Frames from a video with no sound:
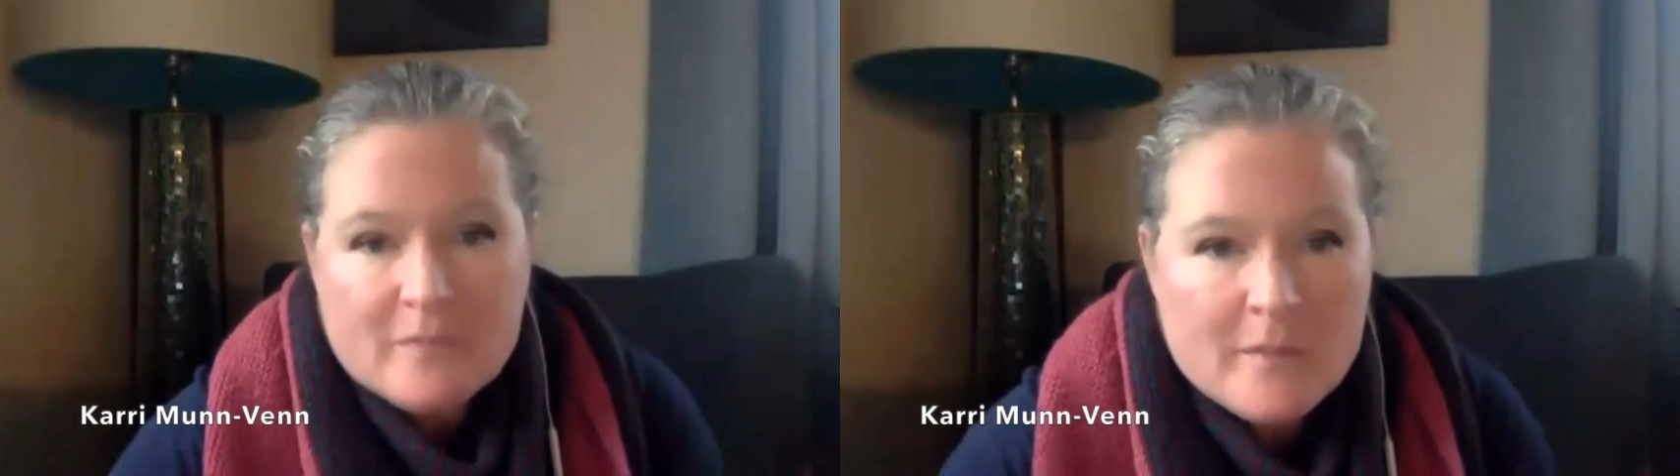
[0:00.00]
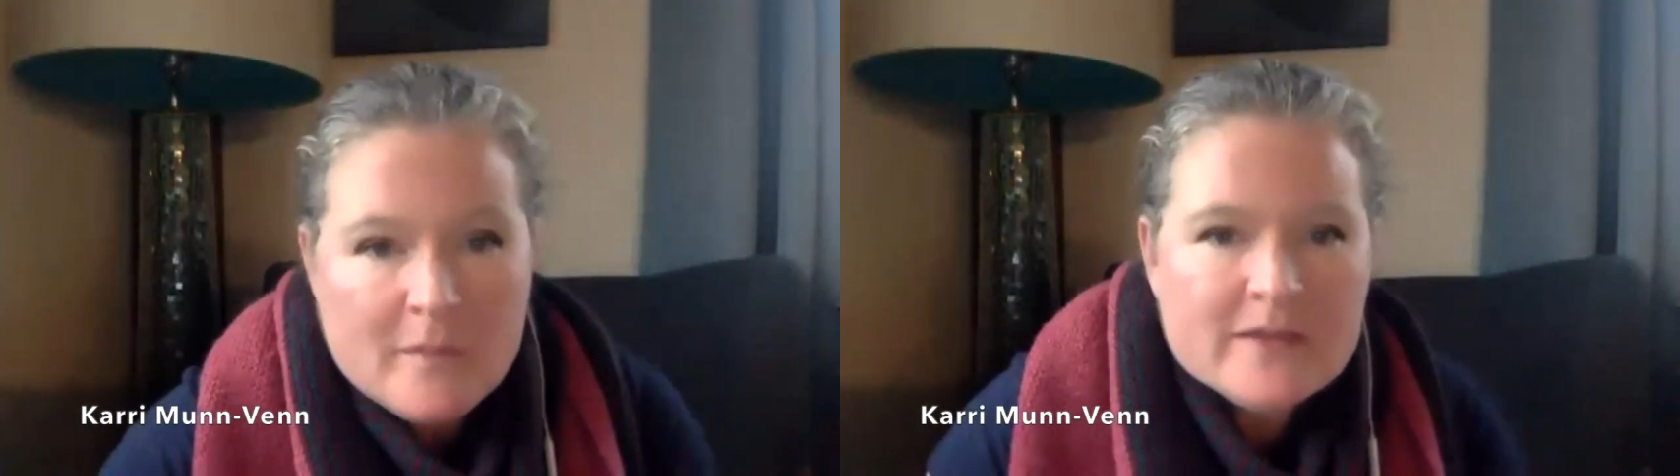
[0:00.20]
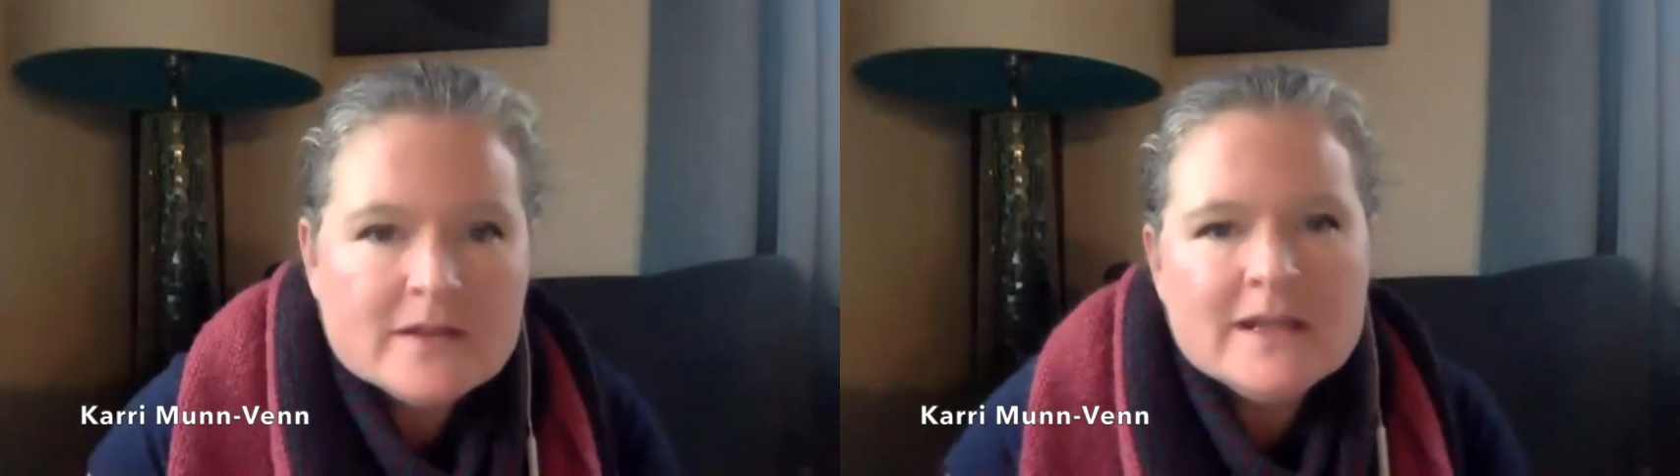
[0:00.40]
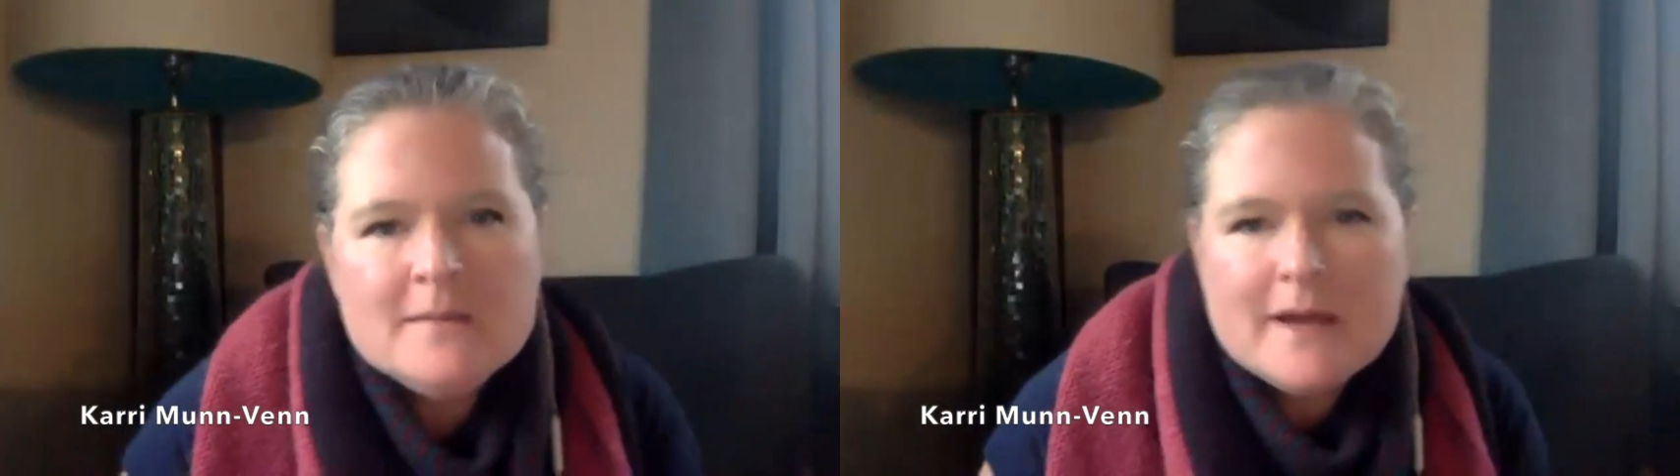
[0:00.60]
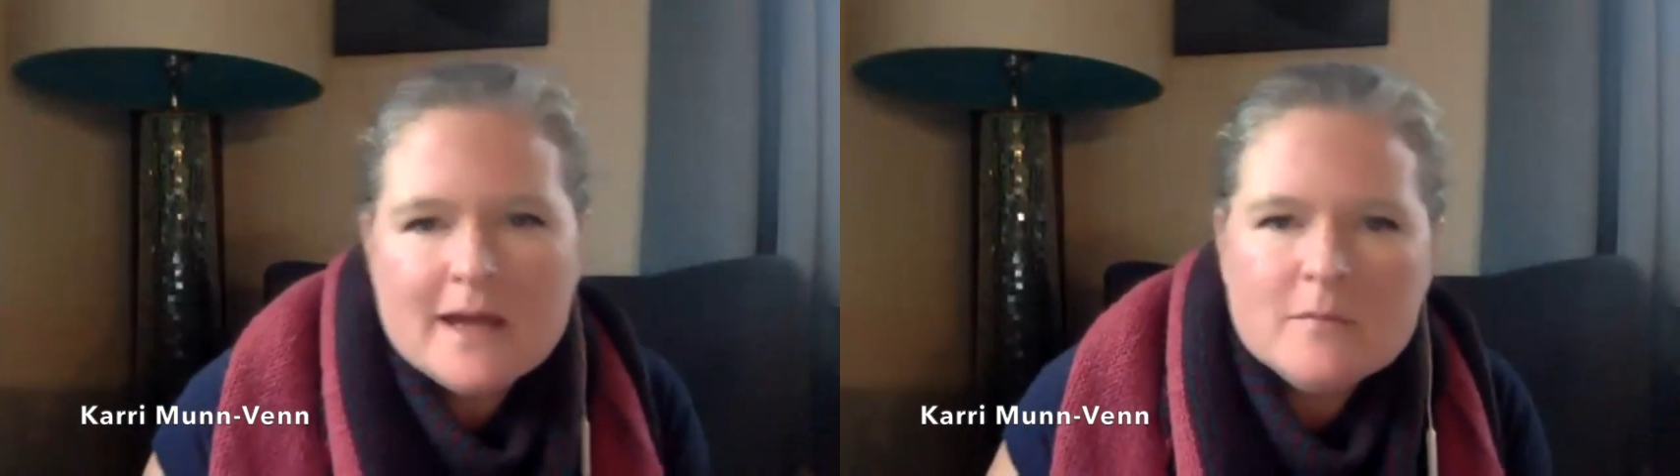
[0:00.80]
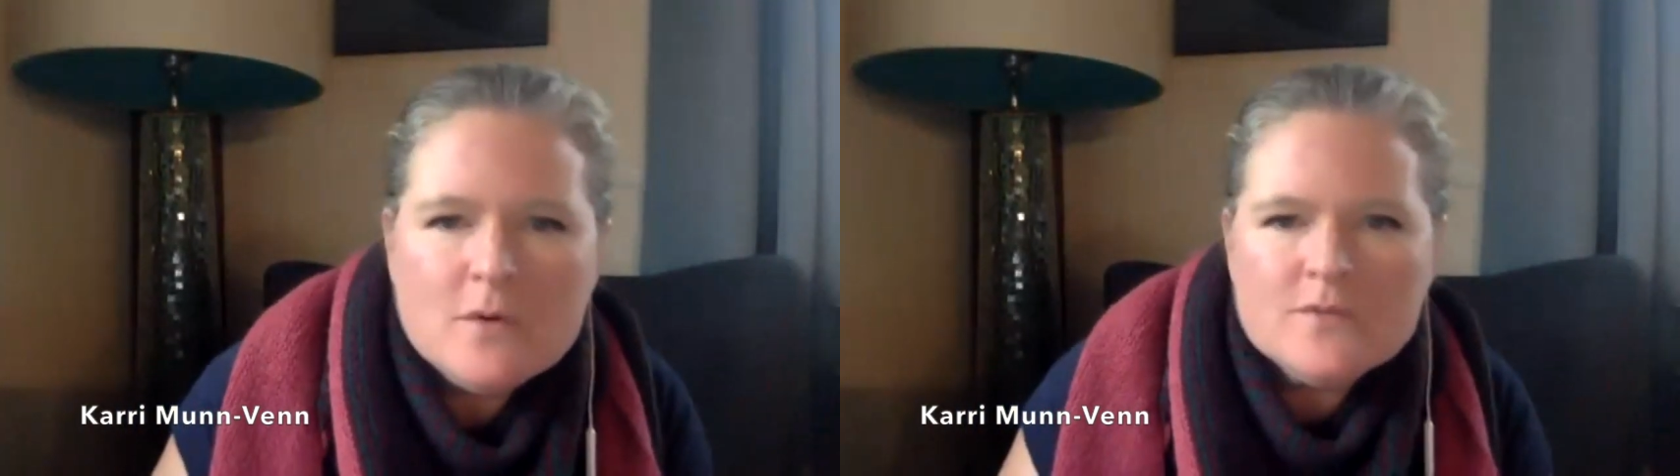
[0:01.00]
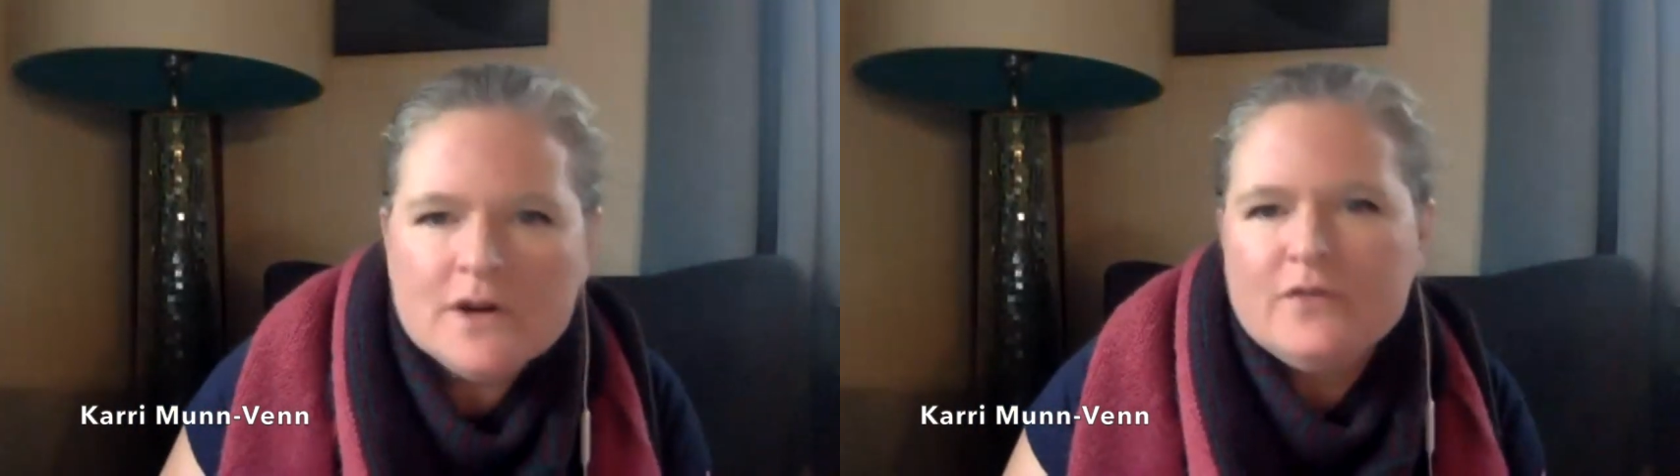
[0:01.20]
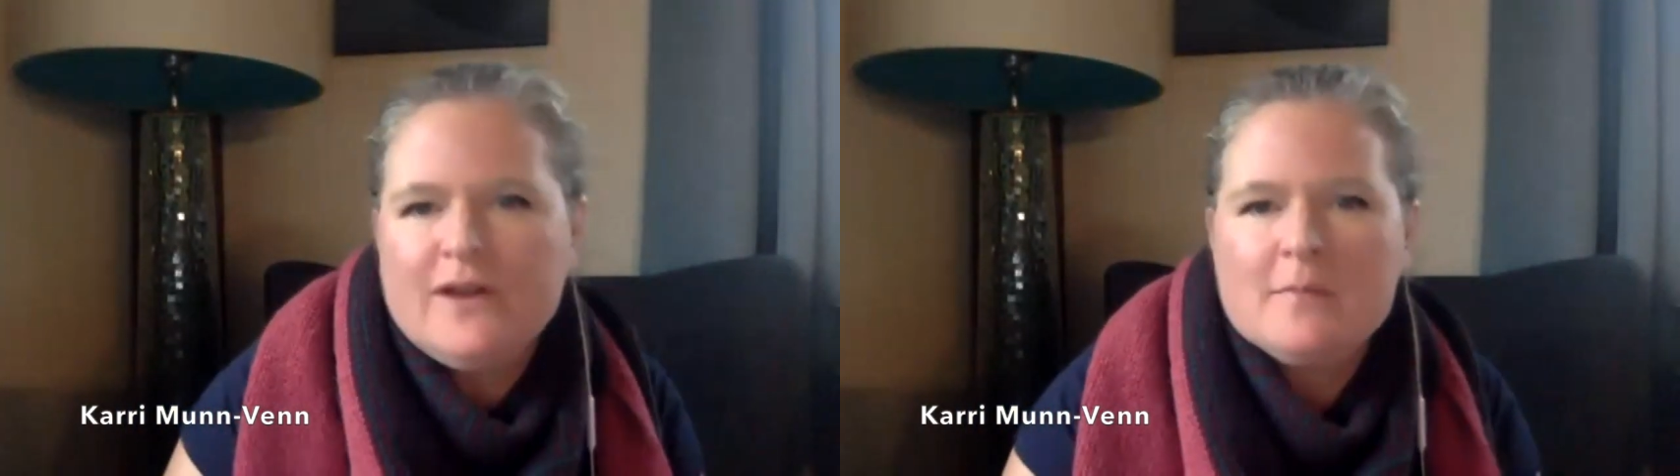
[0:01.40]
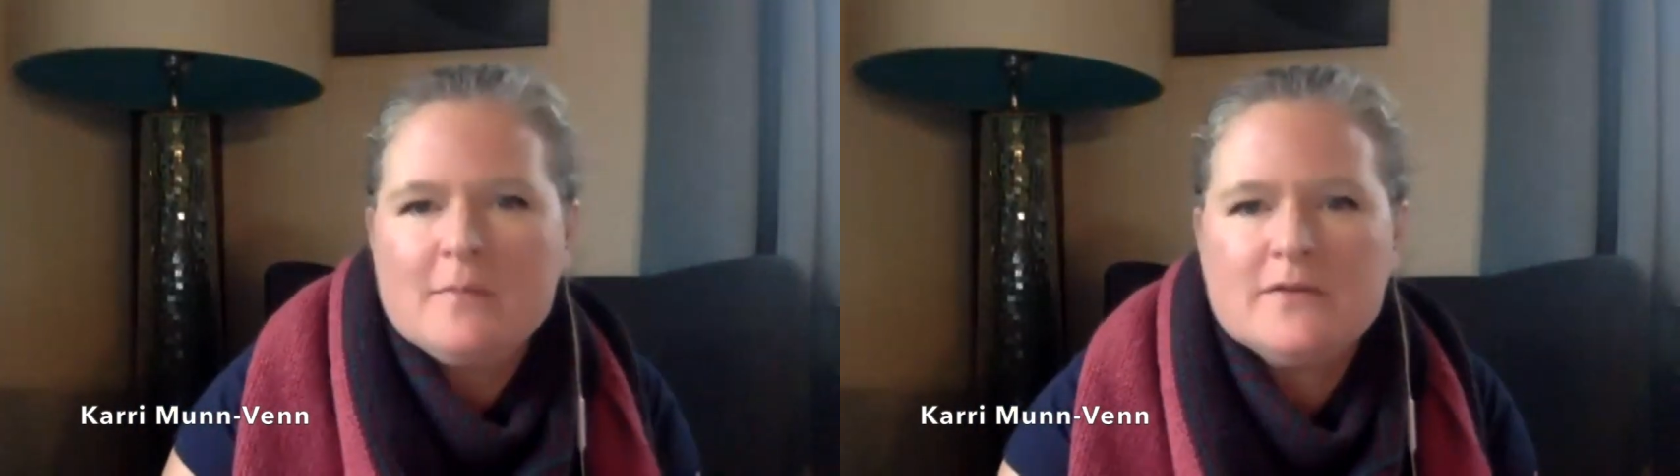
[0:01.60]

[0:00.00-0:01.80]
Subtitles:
made the leap and moved our family